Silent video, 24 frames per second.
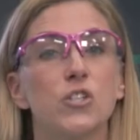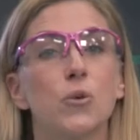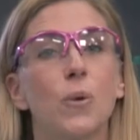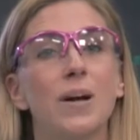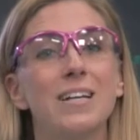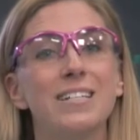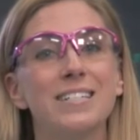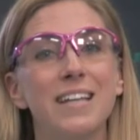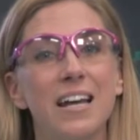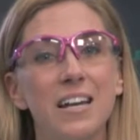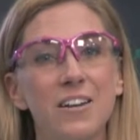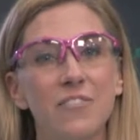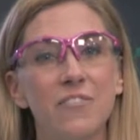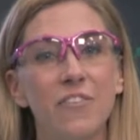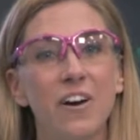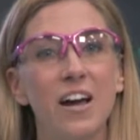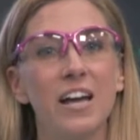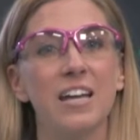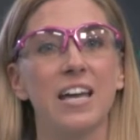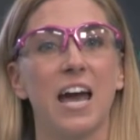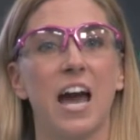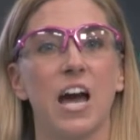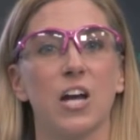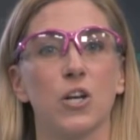So
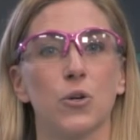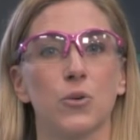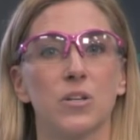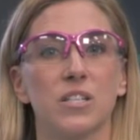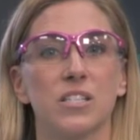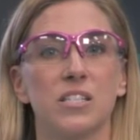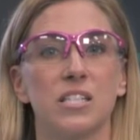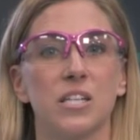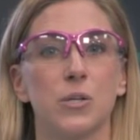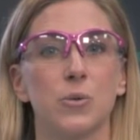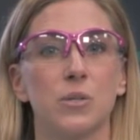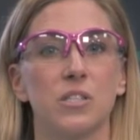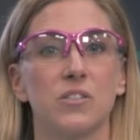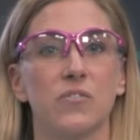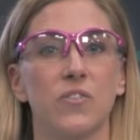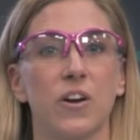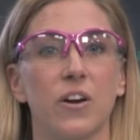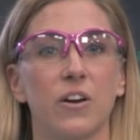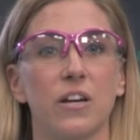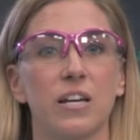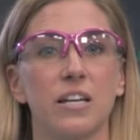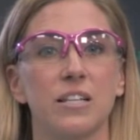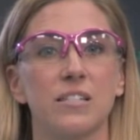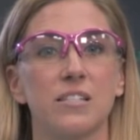identifying accurate sequence
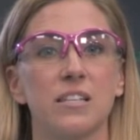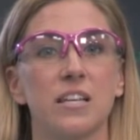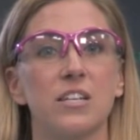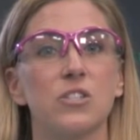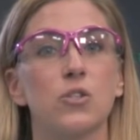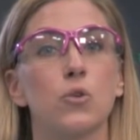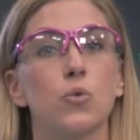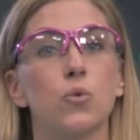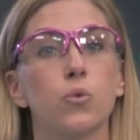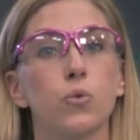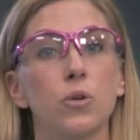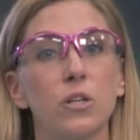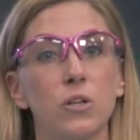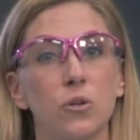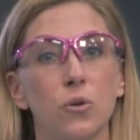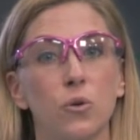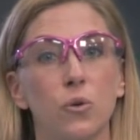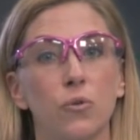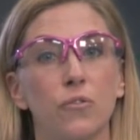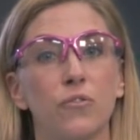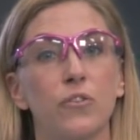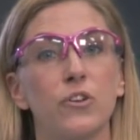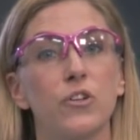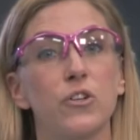variants is
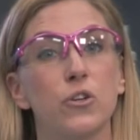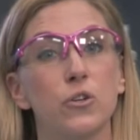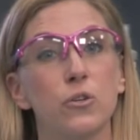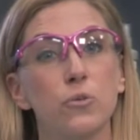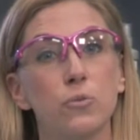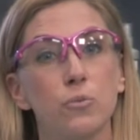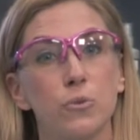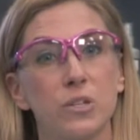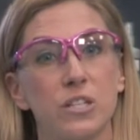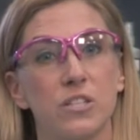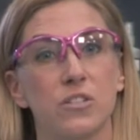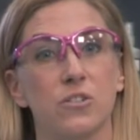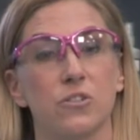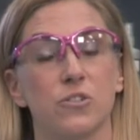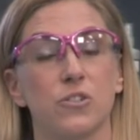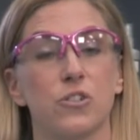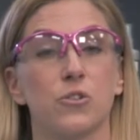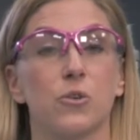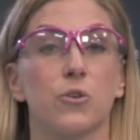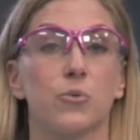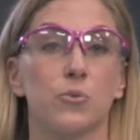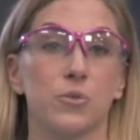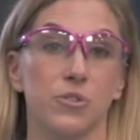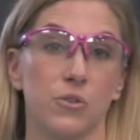critical for your
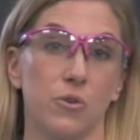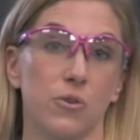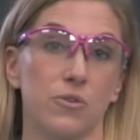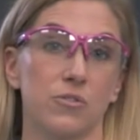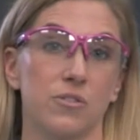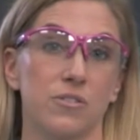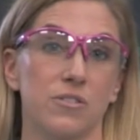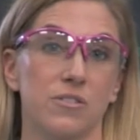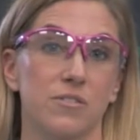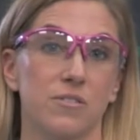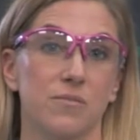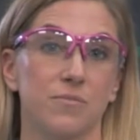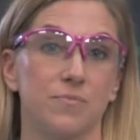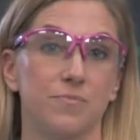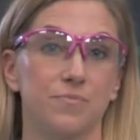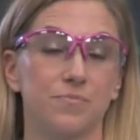research results.